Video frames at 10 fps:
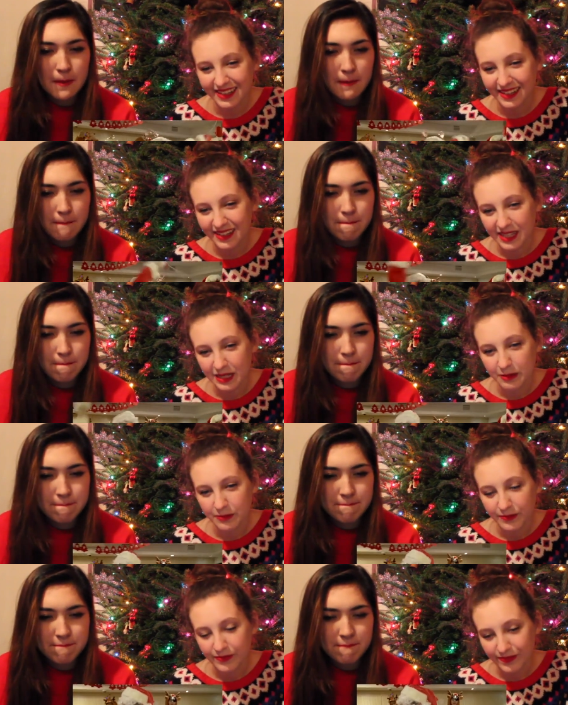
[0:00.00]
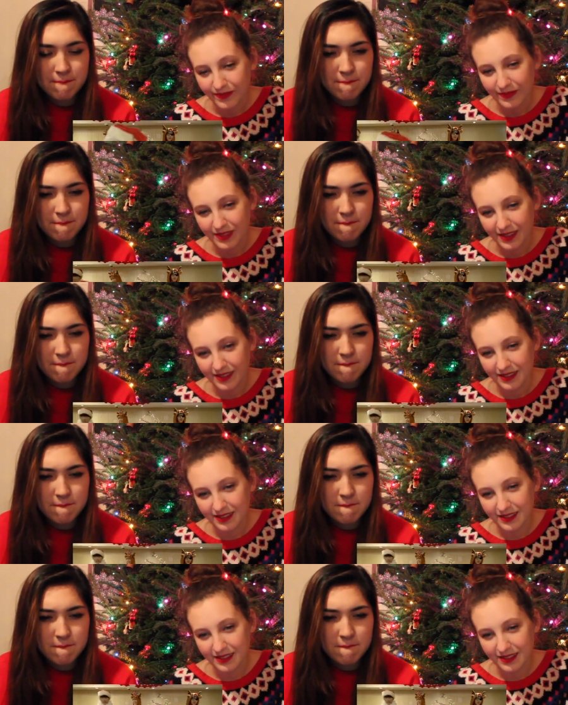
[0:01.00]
No one is speaking in this clip.